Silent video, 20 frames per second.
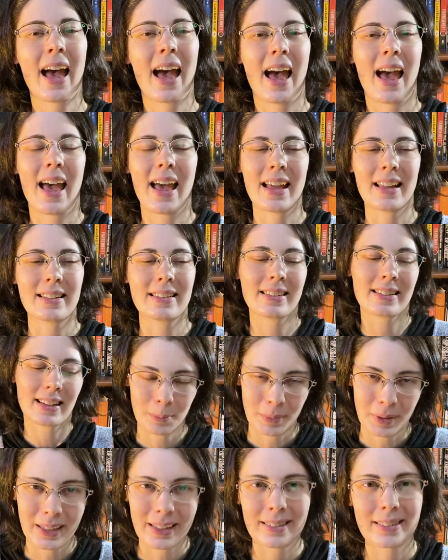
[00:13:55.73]
And
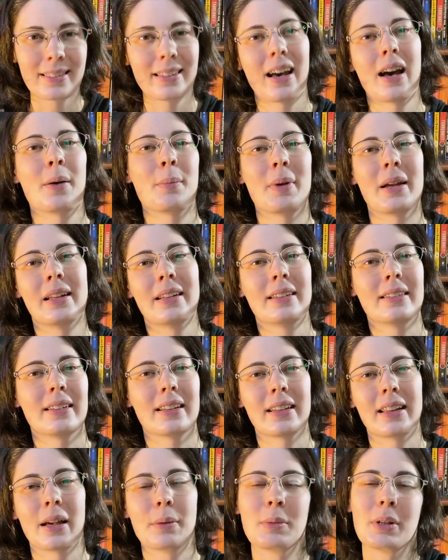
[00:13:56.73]
please comment to
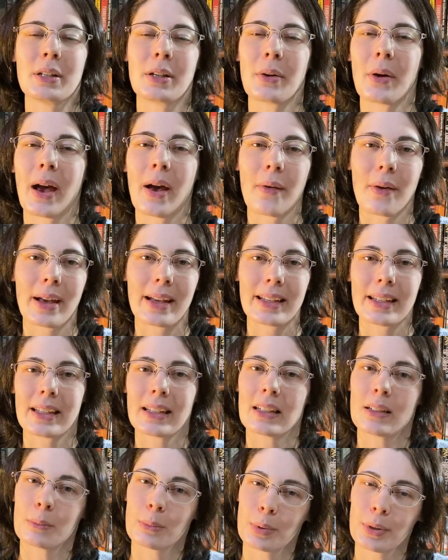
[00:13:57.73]
let me know how I can
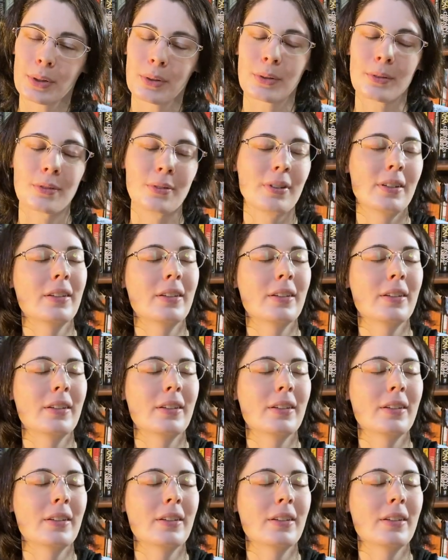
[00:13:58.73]
improve